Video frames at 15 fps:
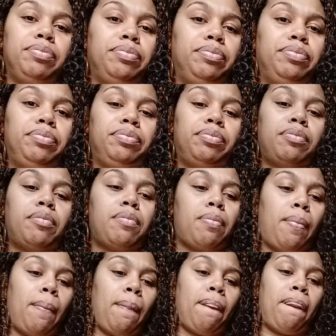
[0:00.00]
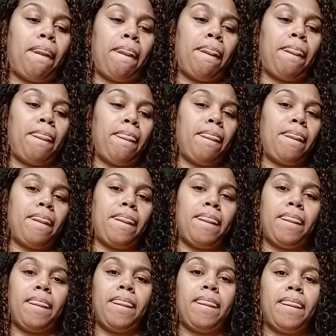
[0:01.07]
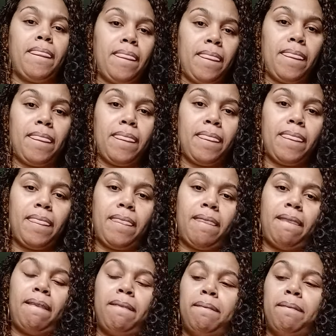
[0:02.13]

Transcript: Nothing is said.